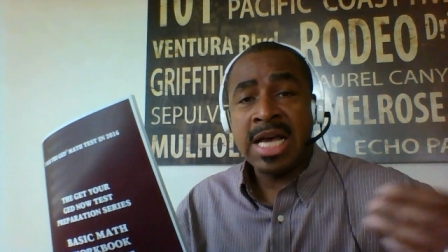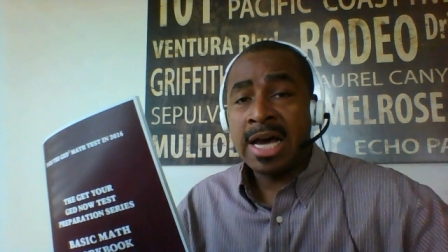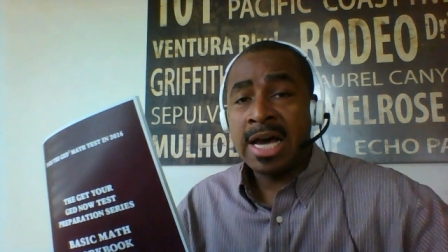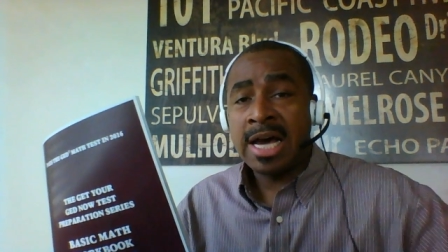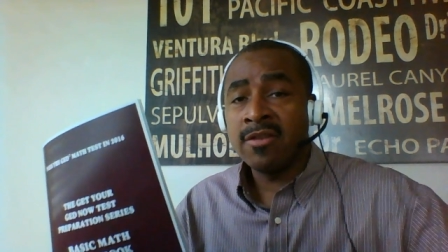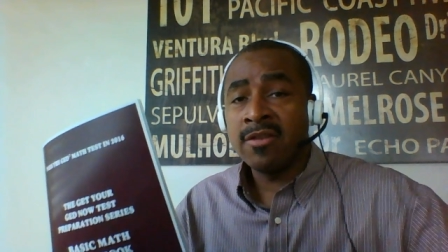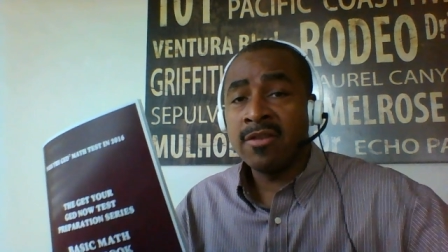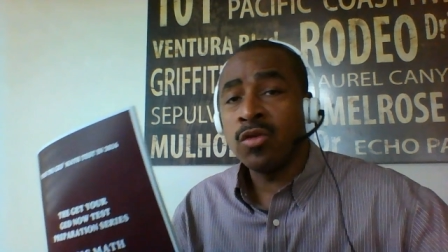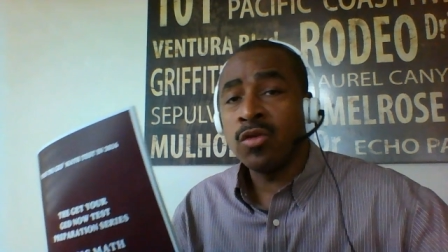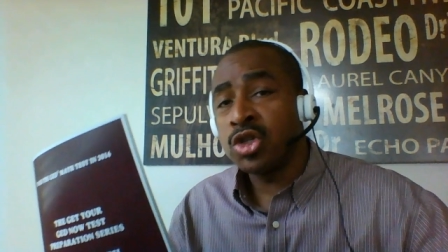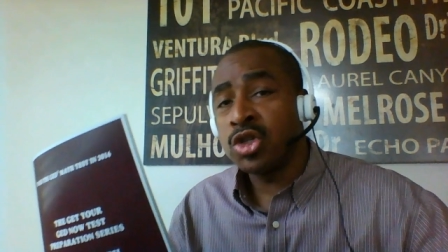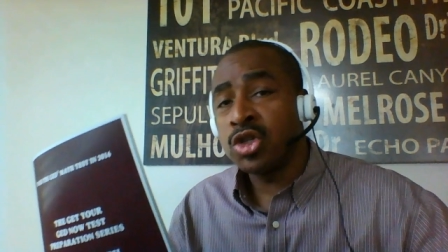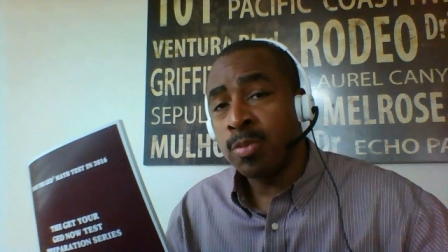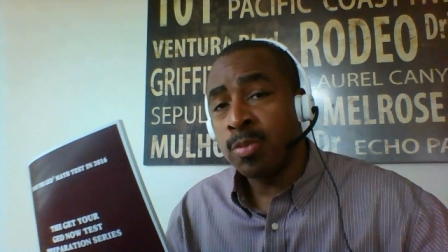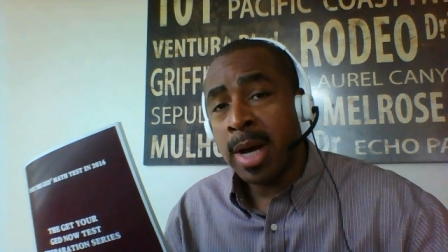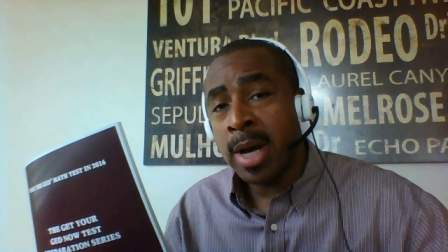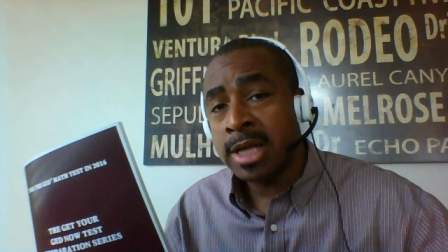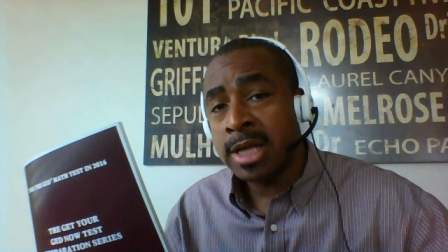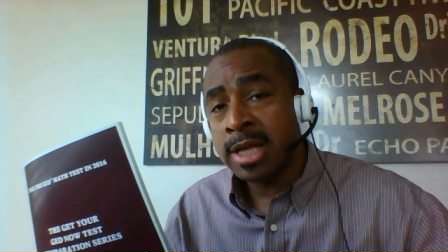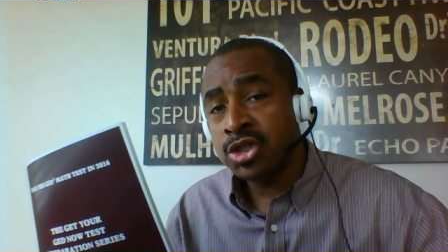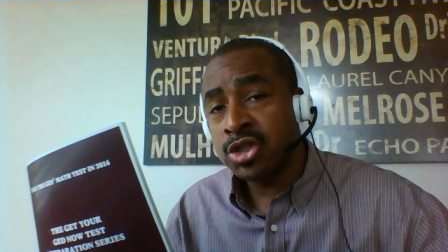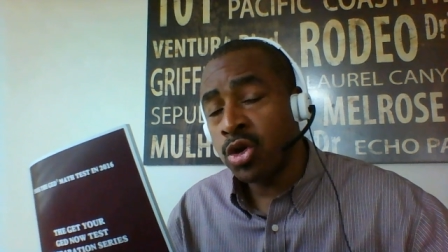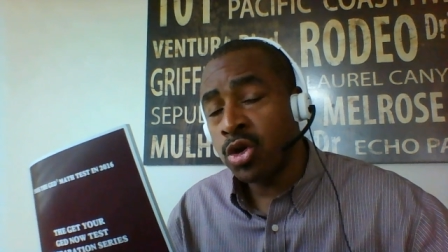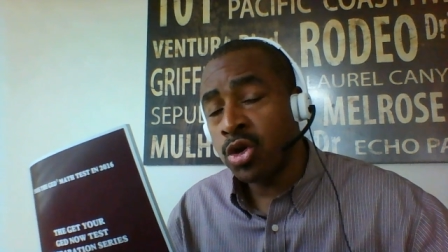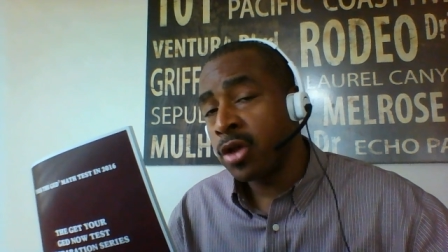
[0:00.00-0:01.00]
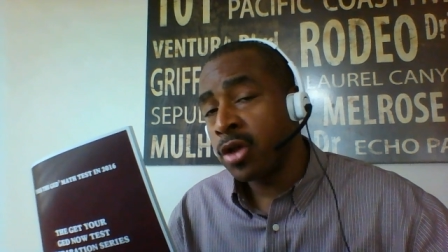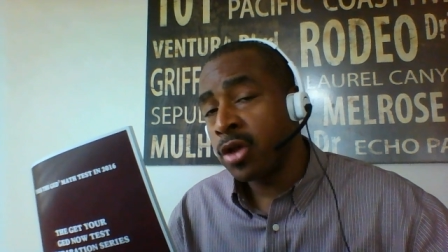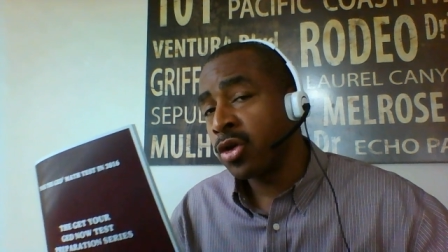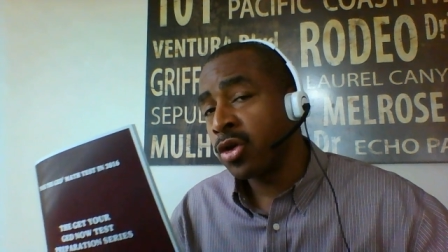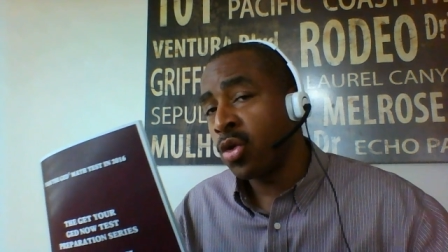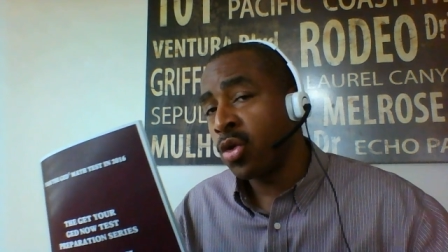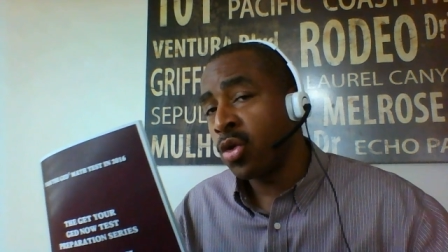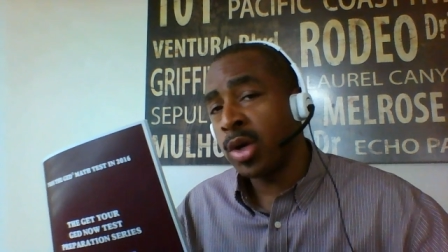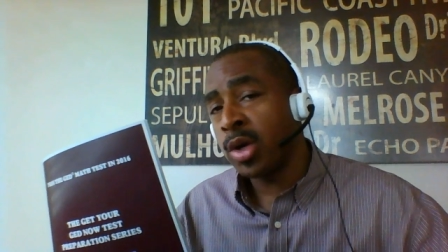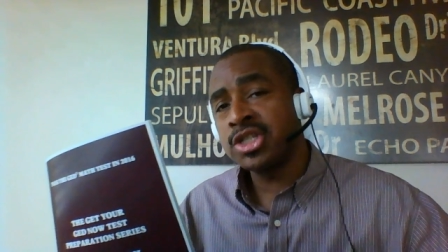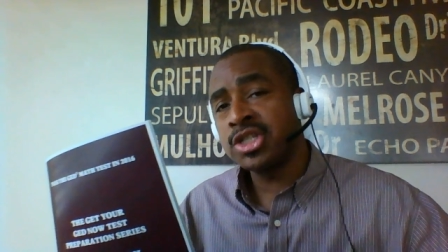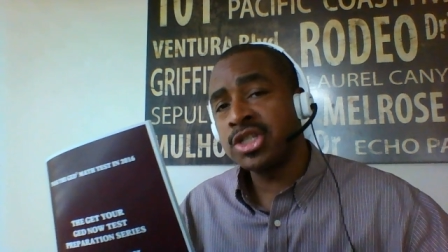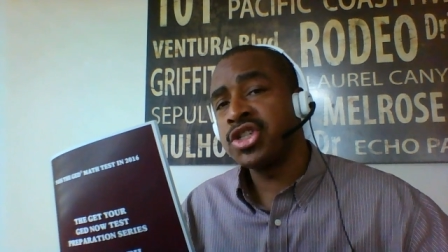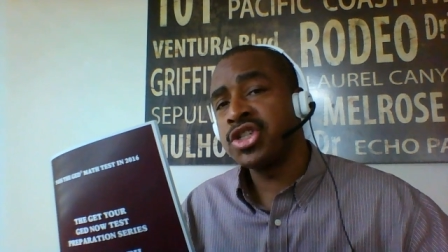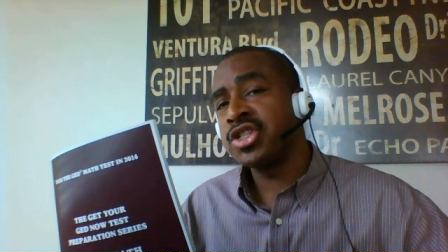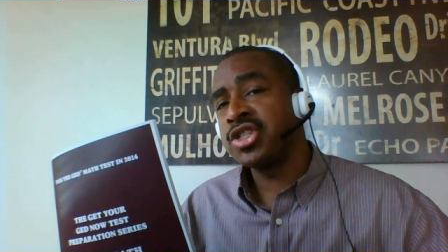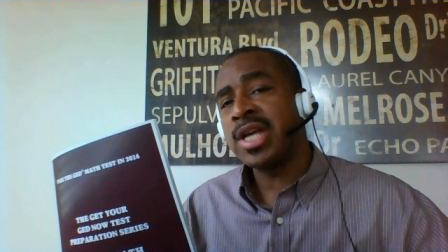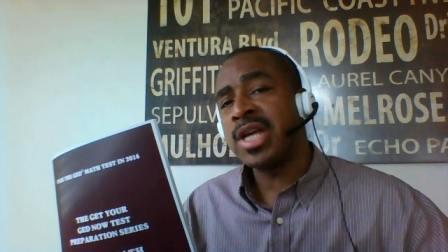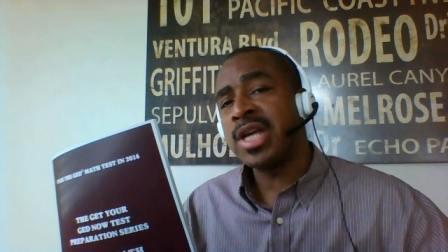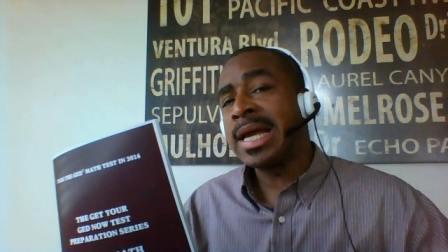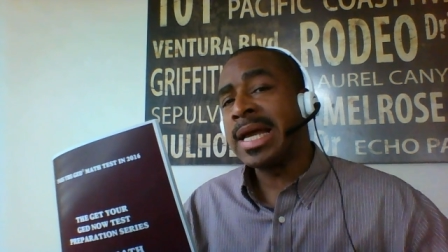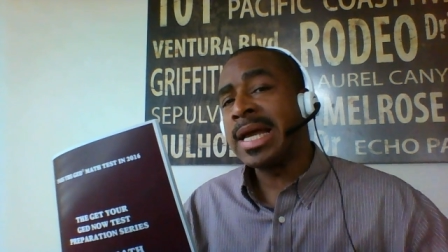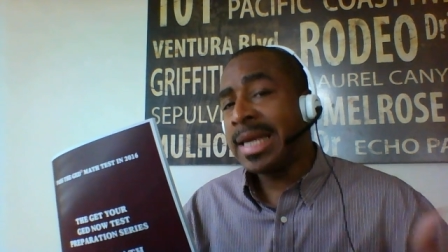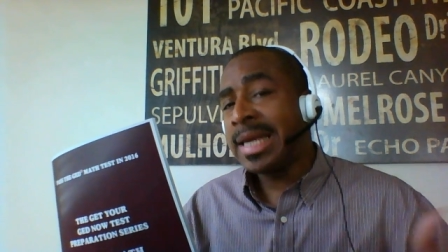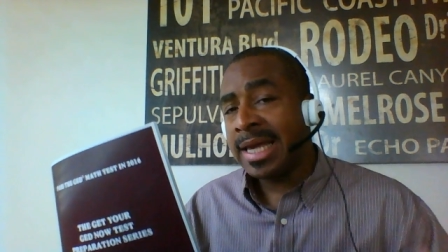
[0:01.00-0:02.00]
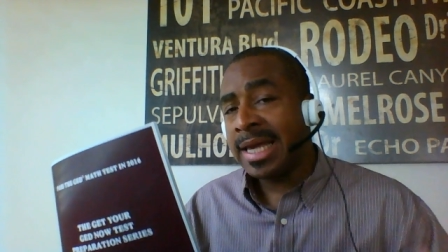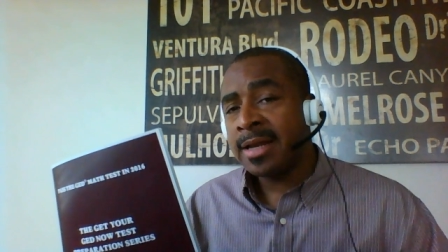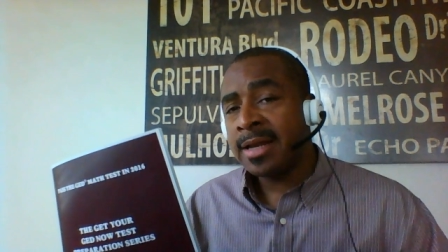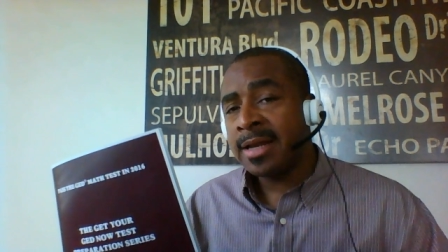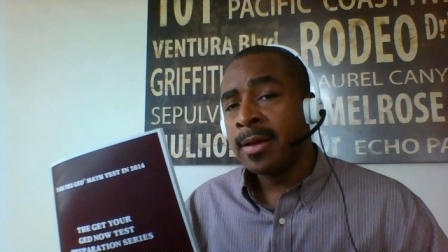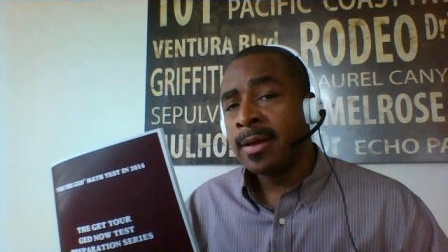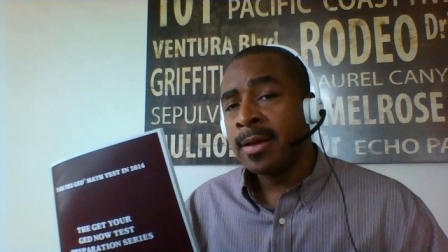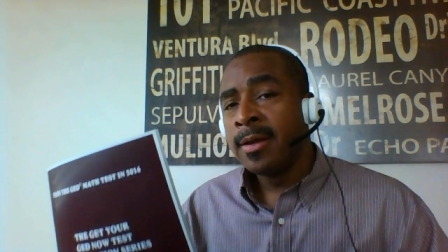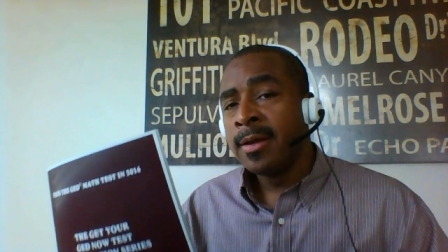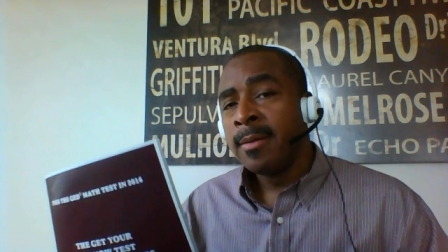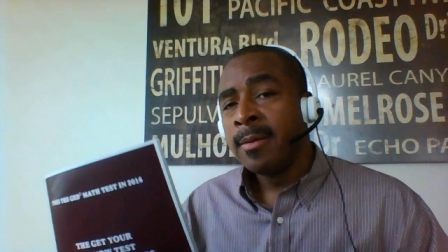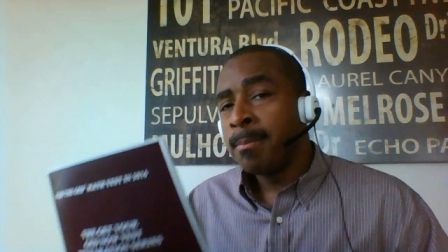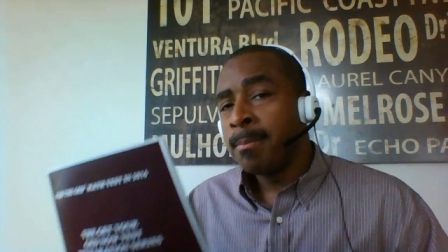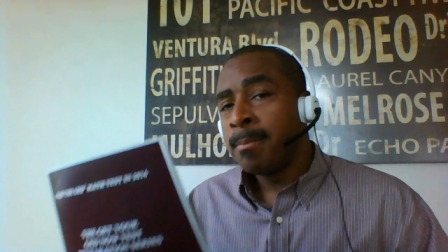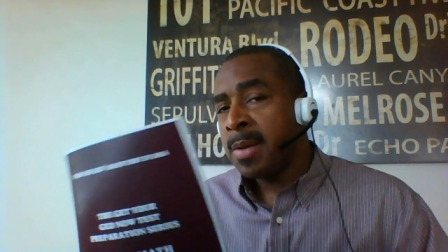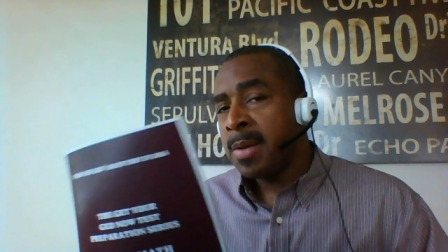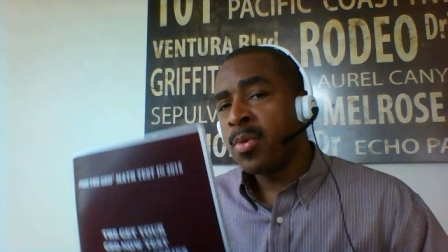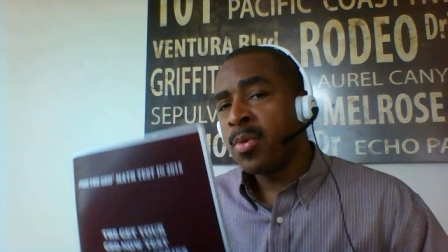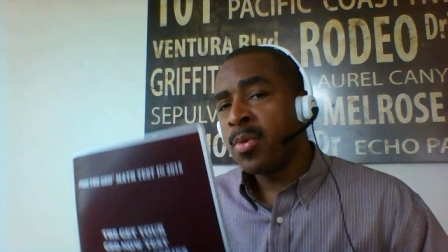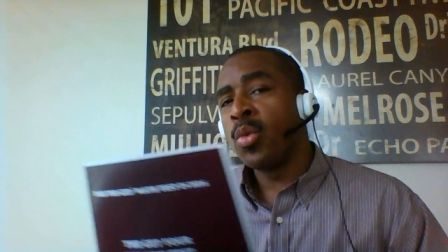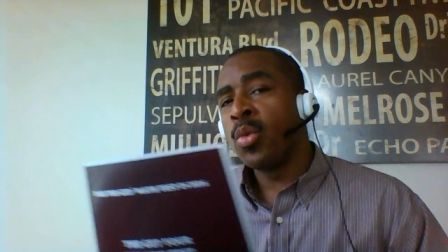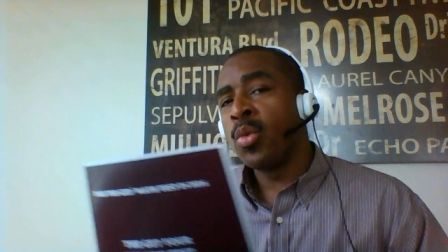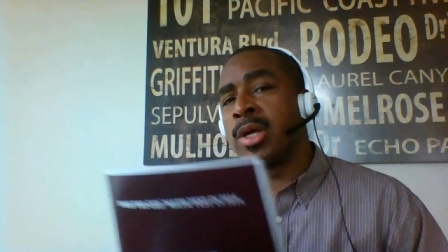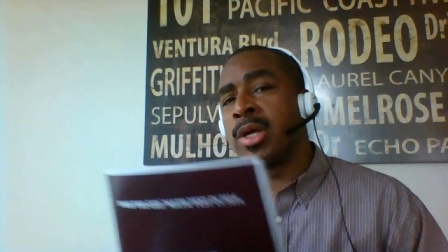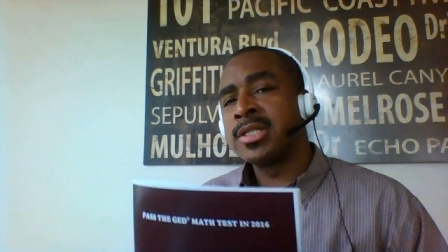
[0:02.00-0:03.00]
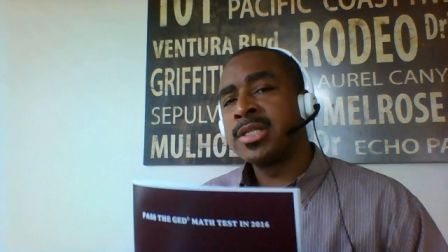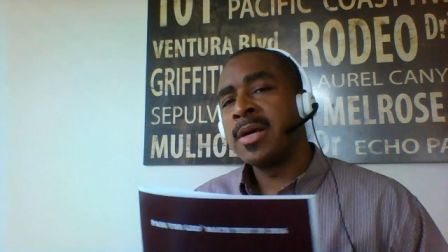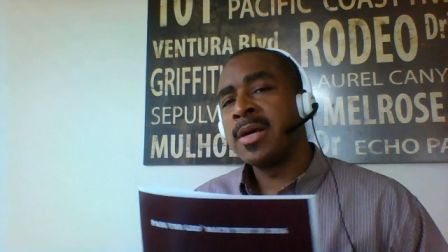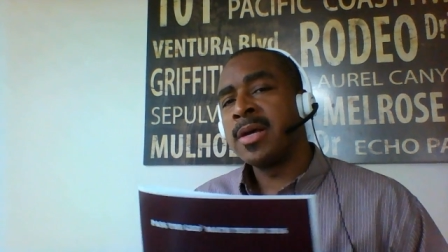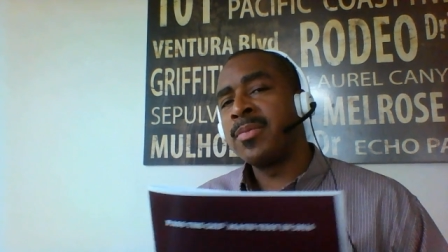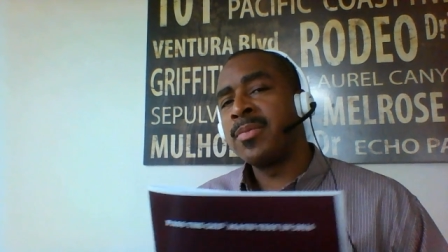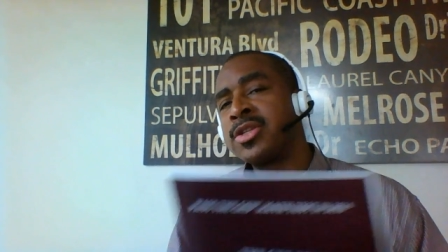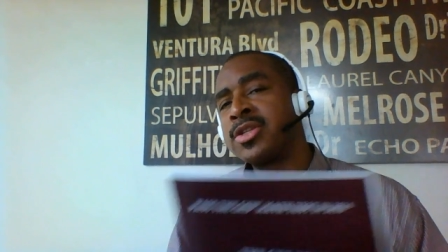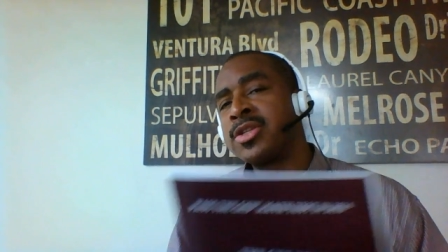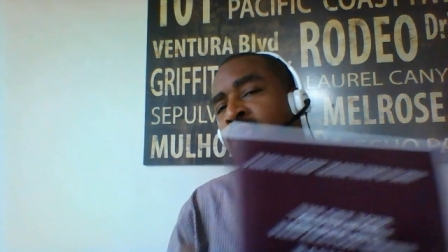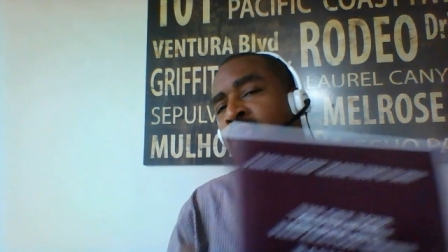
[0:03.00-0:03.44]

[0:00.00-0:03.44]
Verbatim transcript: out of response to all the questions I get, people want something.